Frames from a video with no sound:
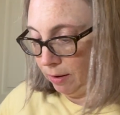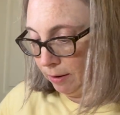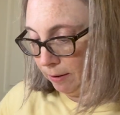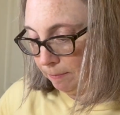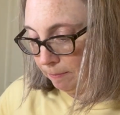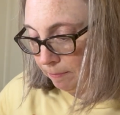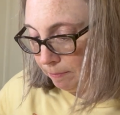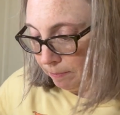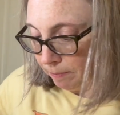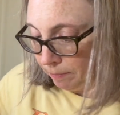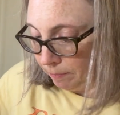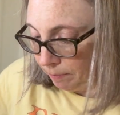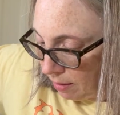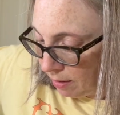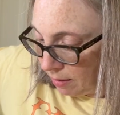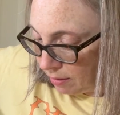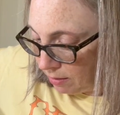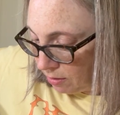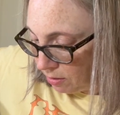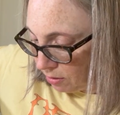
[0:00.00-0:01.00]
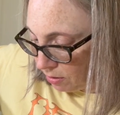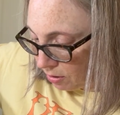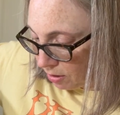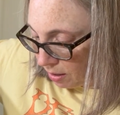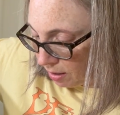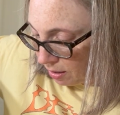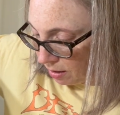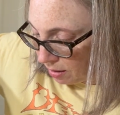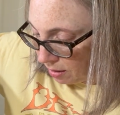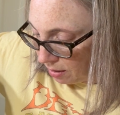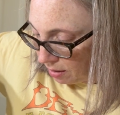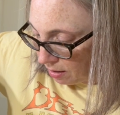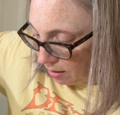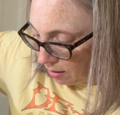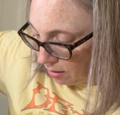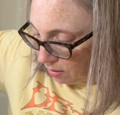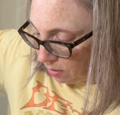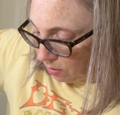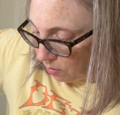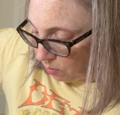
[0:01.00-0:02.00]
I'm just trying to
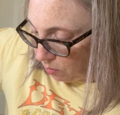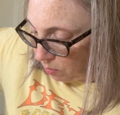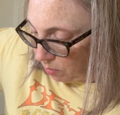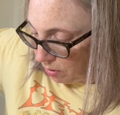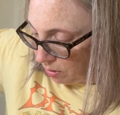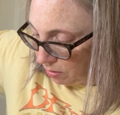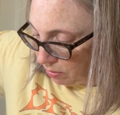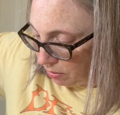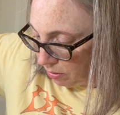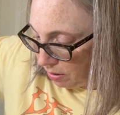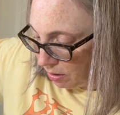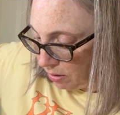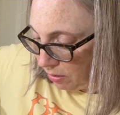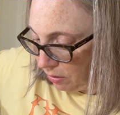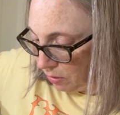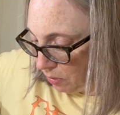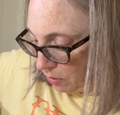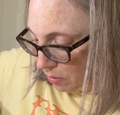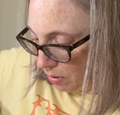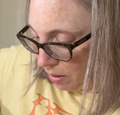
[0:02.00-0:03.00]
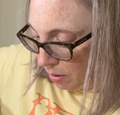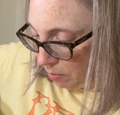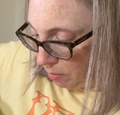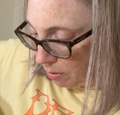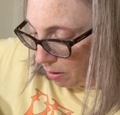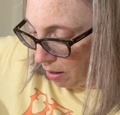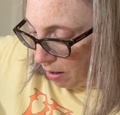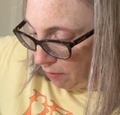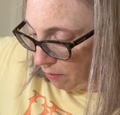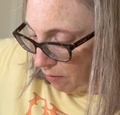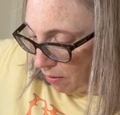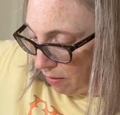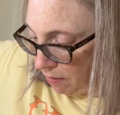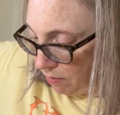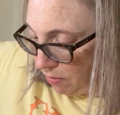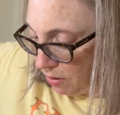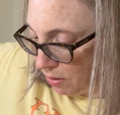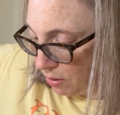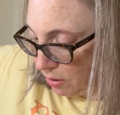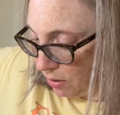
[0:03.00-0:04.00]
wiggle the glue up off of
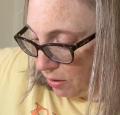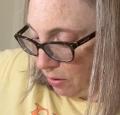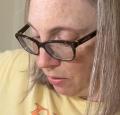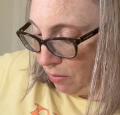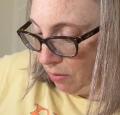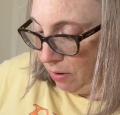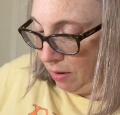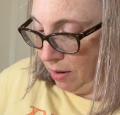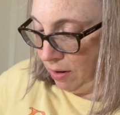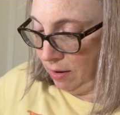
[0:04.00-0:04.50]
the stone.